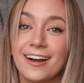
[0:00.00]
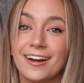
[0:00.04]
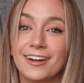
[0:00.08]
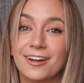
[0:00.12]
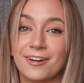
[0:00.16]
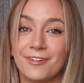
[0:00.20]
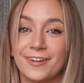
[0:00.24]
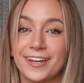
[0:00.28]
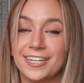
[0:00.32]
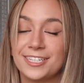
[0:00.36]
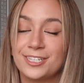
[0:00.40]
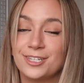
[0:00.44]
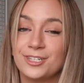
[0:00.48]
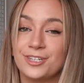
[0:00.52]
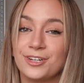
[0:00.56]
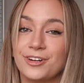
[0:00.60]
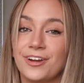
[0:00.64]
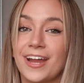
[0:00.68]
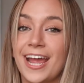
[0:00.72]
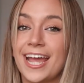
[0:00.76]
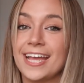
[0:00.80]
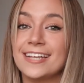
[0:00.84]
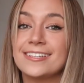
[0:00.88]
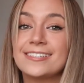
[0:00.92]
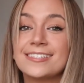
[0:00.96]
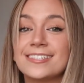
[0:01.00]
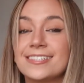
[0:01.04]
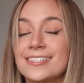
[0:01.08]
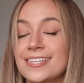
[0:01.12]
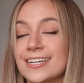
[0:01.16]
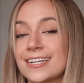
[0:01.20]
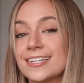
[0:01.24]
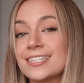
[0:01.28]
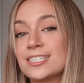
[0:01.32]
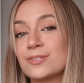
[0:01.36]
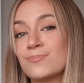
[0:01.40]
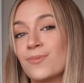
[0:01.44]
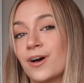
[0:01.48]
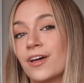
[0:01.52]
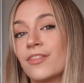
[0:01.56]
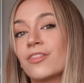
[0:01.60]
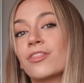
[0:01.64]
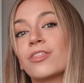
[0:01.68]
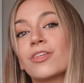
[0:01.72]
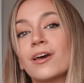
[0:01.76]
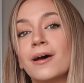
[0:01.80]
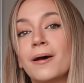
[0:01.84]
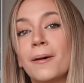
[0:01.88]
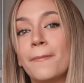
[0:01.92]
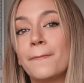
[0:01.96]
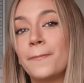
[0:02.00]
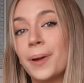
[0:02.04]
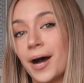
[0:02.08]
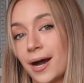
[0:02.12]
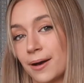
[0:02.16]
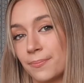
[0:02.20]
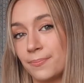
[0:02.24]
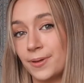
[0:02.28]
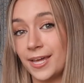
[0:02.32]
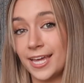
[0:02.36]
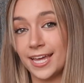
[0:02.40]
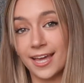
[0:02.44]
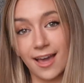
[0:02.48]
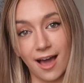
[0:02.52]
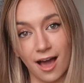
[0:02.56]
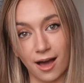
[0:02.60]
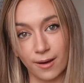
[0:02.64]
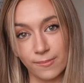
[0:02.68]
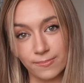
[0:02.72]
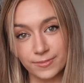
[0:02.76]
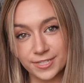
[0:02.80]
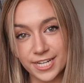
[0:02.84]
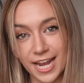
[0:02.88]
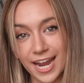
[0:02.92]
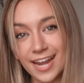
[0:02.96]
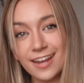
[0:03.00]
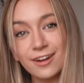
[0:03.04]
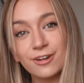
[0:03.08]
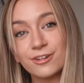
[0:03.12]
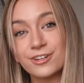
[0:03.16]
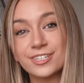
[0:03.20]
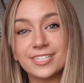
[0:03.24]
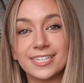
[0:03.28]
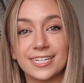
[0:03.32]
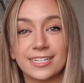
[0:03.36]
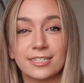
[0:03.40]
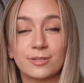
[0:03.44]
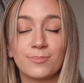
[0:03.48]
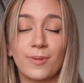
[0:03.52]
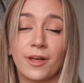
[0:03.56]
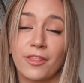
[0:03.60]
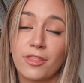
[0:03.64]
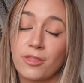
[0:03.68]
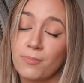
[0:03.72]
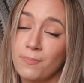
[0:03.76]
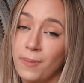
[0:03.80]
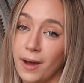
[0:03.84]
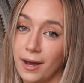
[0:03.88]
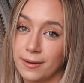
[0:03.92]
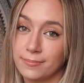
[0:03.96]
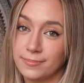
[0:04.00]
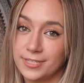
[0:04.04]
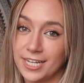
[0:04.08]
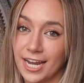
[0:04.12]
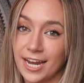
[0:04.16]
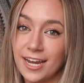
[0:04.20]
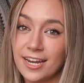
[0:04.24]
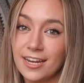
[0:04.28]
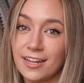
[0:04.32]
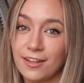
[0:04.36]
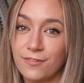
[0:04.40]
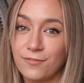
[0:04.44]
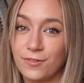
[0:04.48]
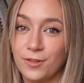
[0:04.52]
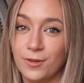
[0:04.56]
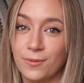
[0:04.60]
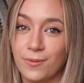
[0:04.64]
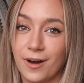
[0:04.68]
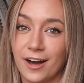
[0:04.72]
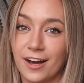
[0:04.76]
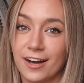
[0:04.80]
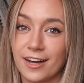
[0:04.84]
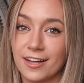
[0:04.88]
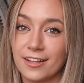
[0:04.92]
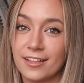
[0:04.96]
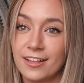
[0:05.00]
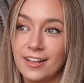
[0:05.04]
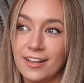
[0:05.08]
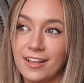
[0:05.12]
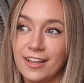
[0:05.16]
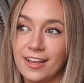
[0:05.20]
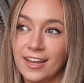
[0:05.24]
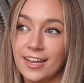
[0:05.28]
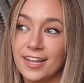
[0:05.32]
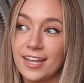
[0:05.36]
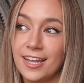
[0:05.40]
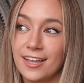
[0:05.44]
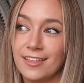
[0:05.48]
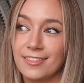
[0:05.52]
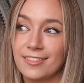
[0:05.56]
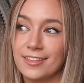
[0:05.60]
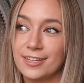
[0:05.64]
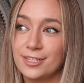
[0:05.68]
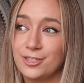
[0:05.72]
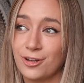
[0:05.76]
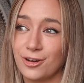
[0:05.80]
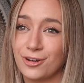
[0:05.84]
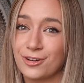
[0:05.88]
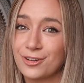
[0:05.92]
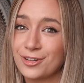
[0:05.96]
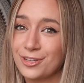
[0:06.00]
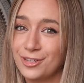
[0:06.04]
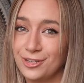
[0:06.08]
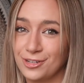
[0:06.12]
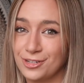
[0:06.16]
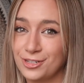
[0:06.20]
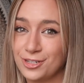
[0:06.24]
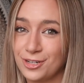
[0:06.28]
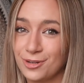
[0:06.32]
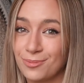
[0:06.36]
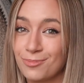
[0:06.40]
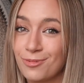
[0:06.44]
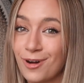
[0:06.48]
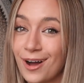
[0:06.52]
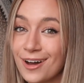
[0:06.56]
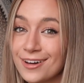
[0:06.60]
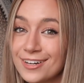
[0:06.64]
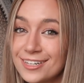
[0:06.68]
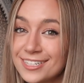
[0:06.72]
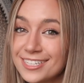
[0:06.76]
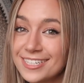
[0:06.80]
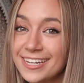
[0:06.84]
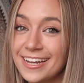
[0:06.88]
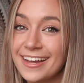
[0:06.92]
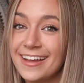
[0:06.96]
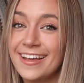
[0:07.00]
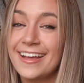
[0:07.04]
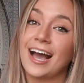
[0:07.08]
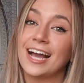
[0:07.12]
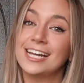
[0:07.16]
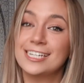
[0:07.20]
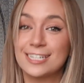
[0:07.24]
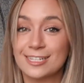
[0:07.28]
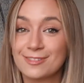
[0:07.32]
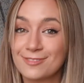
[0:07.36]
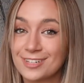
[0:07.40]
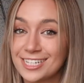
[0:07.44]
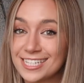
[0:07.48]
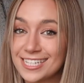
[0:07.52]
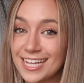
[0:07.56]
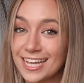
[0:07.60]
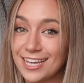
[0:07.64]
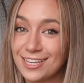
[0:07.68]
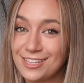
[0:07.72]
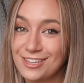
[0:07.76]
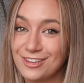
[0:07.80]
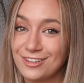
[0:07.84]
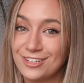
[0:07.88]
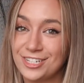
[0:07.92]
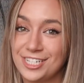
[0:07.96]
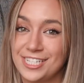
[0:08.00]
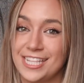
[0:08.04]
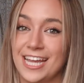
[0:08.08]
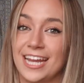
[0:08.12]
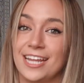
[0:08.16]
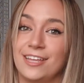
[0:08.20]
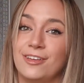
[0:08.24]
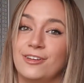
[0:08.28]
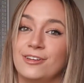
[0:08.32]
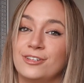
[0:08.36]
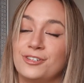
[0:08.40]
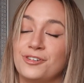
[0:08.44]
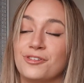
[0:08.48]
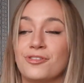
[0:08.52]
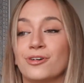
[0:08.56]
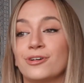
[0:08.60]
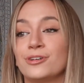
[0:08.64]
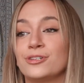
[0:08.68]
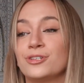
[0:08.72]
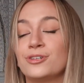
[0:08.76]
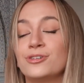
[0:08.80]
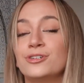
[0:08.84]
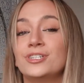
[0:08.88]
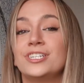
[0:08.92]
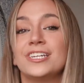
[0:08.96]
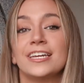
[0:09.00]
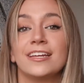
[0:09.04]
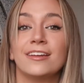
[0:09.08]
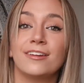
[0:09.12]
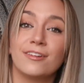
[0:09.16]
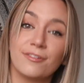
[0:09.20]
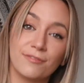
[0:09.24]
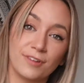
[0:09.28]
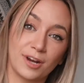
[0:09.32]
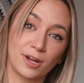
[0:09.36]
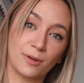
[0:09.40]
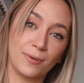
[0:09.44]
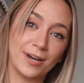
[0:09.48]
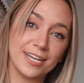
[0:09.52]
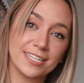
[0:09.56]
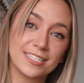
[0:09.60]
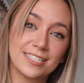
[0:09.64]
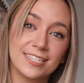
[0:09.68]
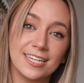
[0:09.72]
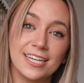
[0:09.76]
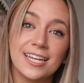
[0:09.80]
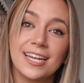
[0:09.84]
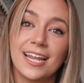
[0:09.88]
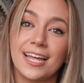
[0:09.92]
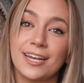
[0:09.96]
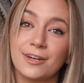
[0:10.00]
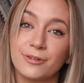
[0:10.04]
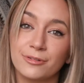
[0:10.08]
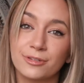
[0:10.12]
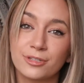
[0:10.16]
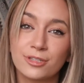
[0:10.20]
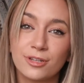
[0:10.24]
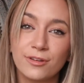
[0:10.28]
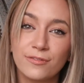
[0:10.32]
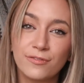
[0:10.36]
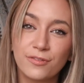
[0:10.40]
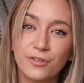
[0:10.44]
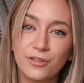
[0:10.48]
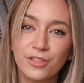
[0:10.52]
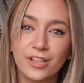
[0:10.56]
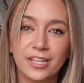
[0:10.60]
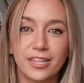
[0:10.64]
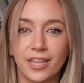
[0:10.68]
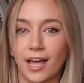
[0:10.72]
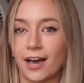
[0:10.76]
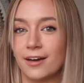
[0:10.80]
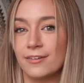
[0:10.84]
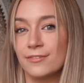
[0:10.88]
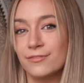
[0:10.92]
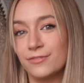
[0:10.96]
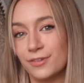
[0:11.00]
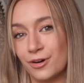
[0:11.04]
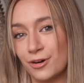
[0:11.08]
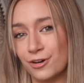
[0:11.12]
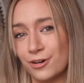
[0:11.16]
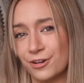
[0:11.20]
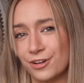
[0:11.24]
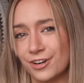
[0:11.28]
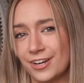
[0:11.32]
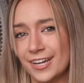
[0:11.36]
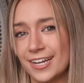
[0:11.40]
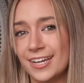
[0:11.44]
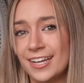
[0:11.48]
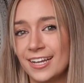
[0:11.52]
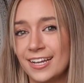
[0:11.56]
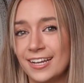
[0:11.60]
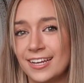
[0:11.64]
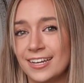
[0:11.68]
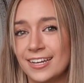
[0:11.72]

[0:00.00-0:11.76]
are going to do a 6-month puppy update or a 6-month pup date if you are in the dog YouTube world. I just want to say a huge thank you to those who did request it and also for the love on